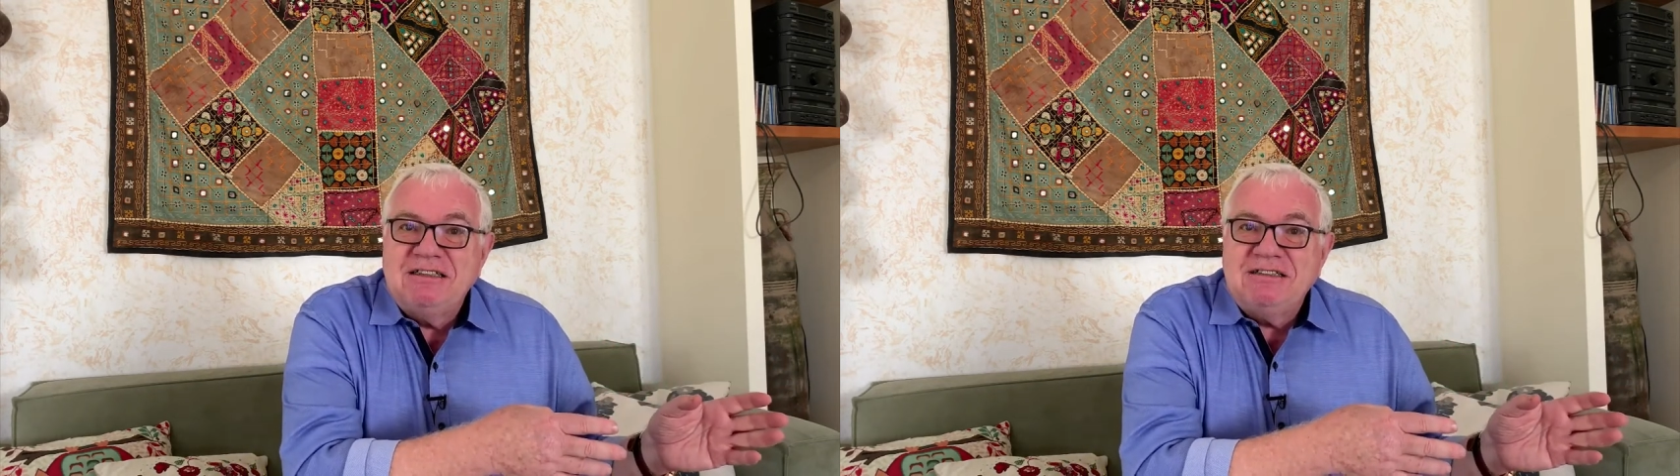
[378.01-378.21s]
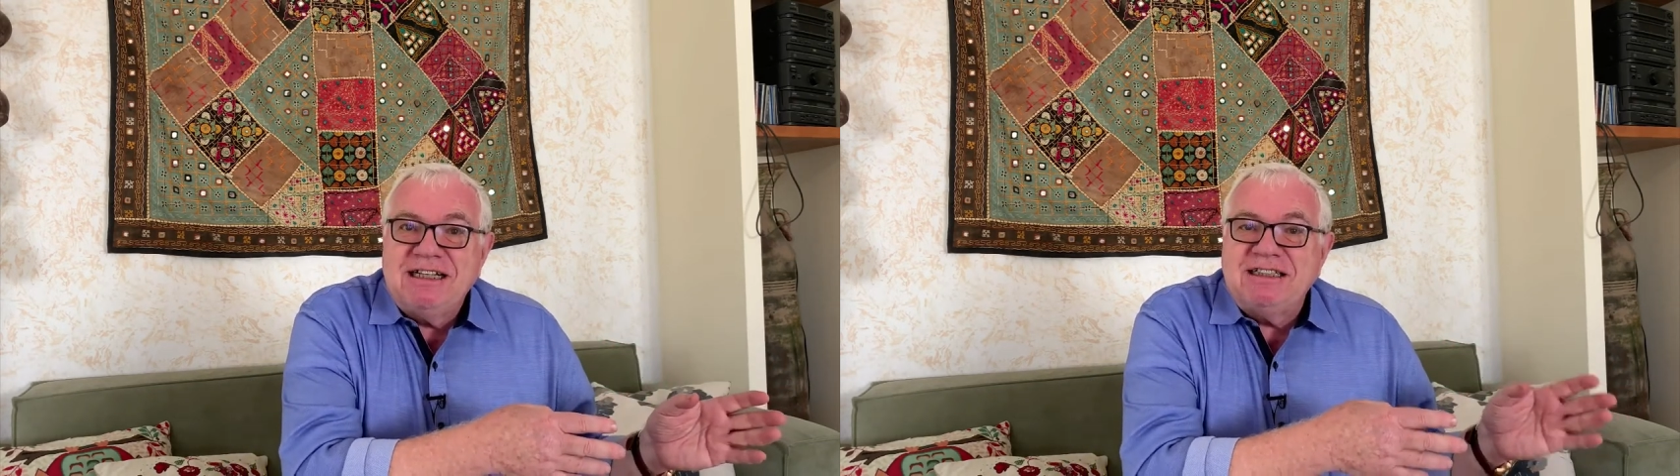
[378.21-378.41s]

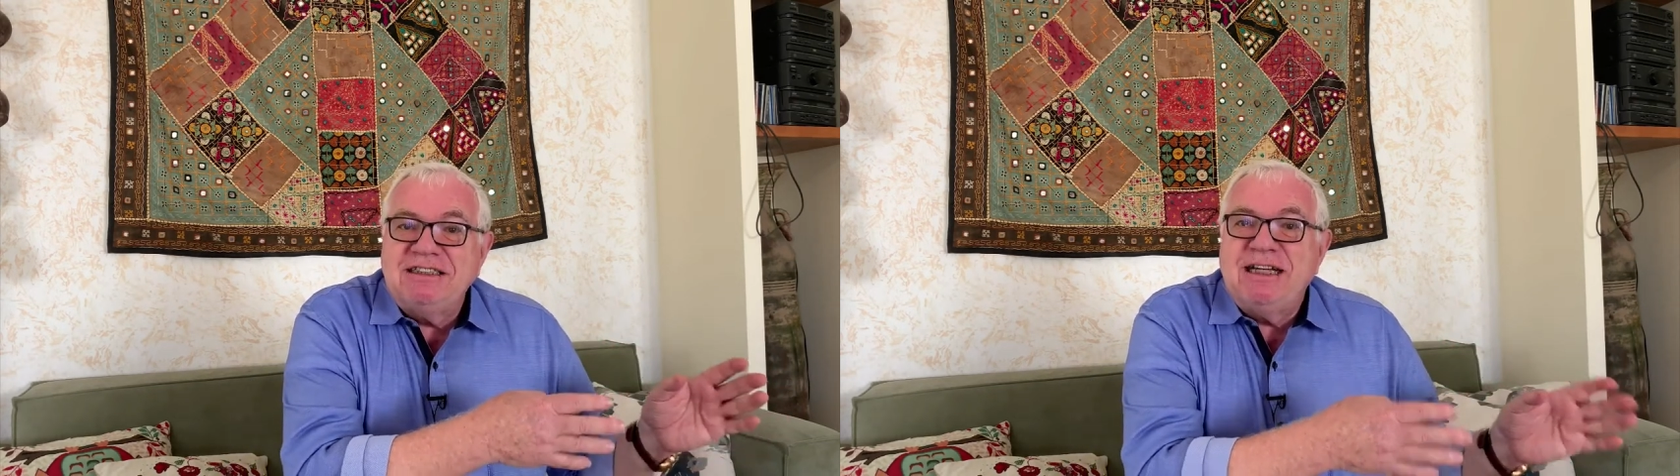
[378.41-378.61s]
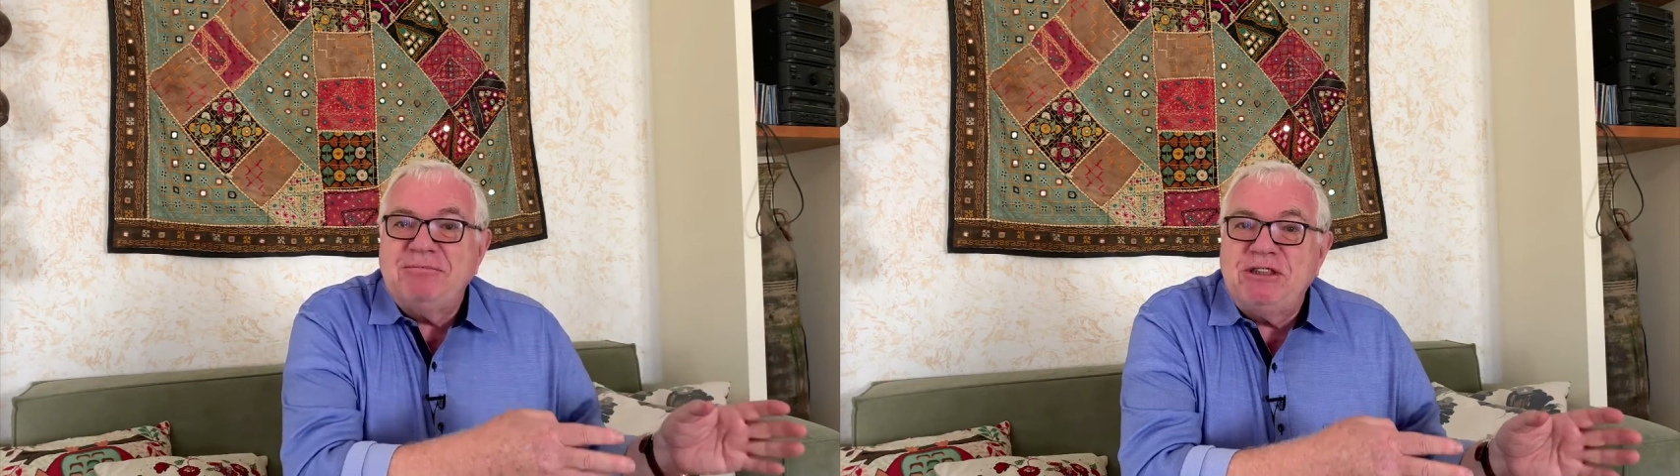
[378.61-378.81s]
that
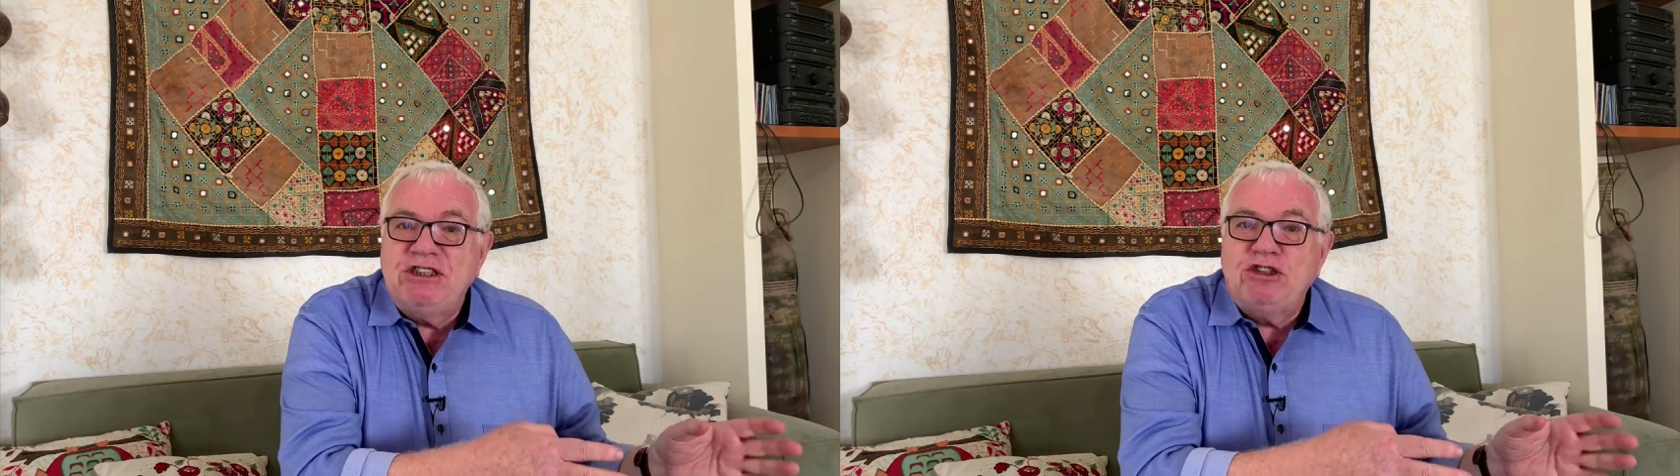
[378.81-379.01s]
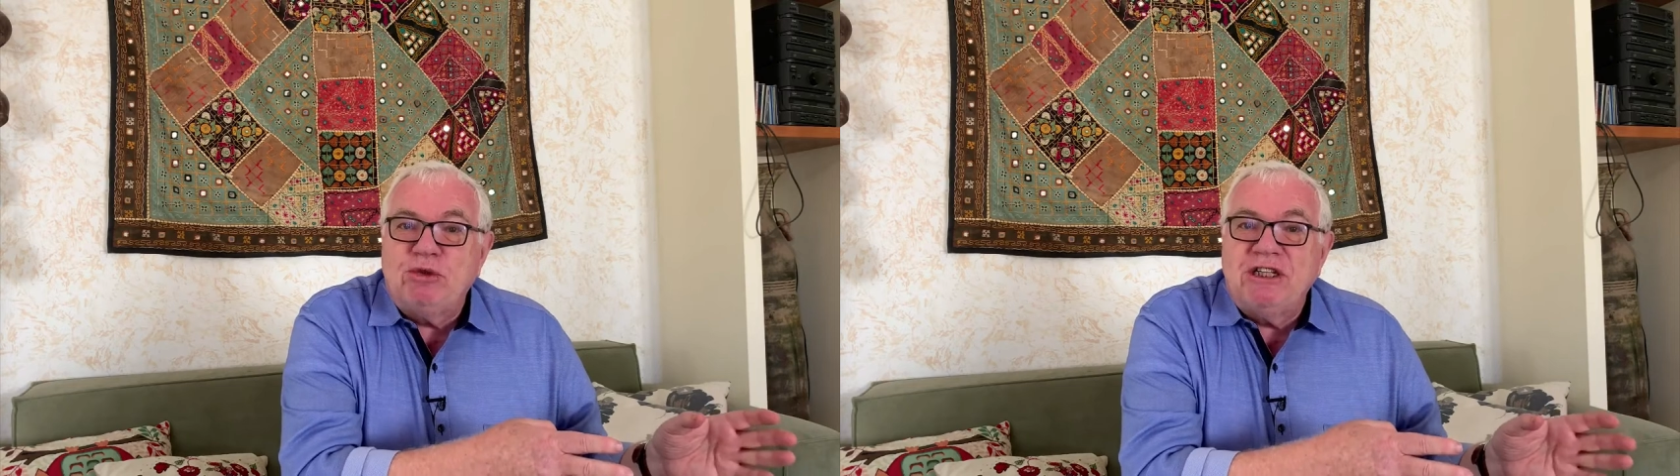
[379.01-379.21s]
condemned
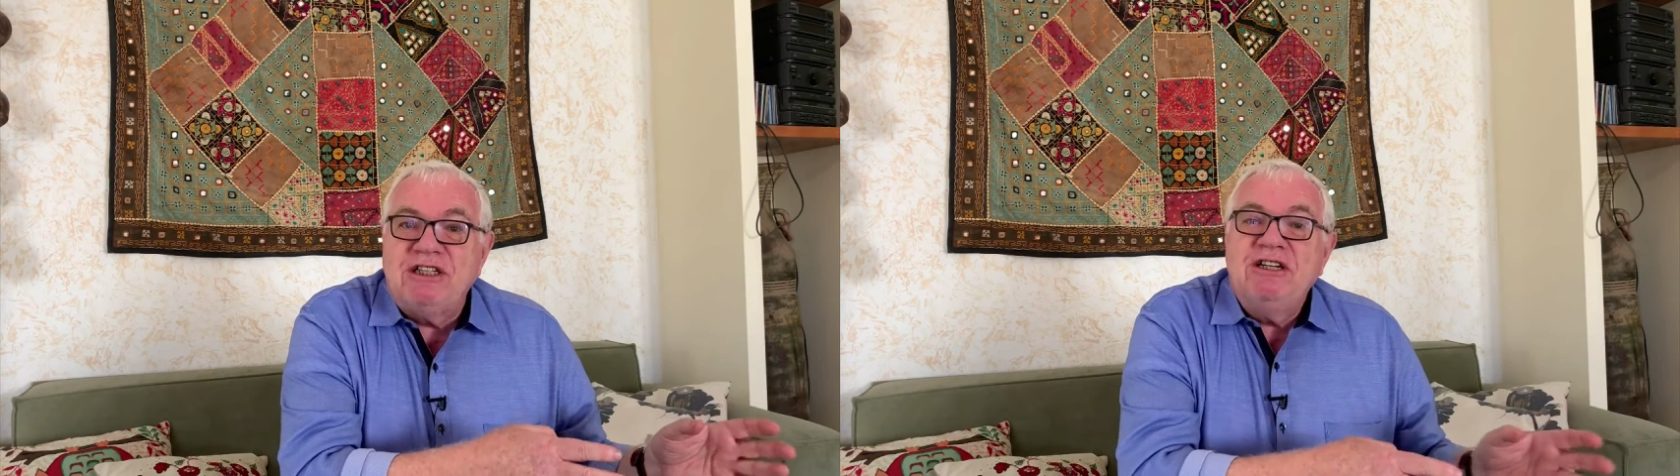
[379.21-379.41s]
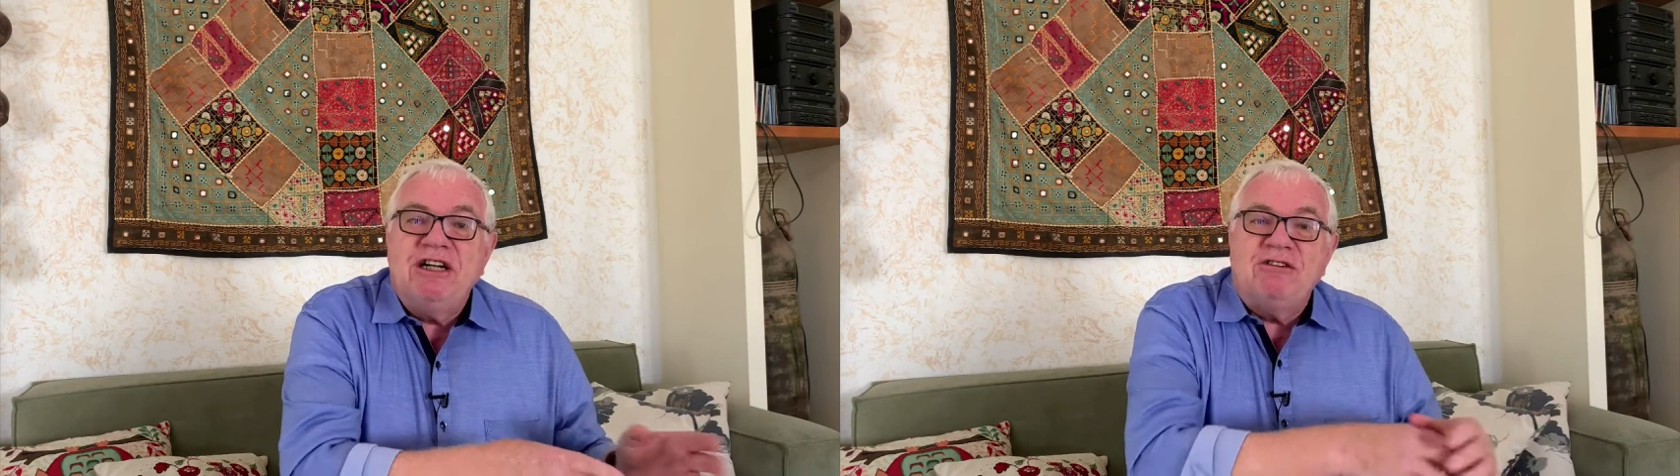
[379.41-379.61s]
Israel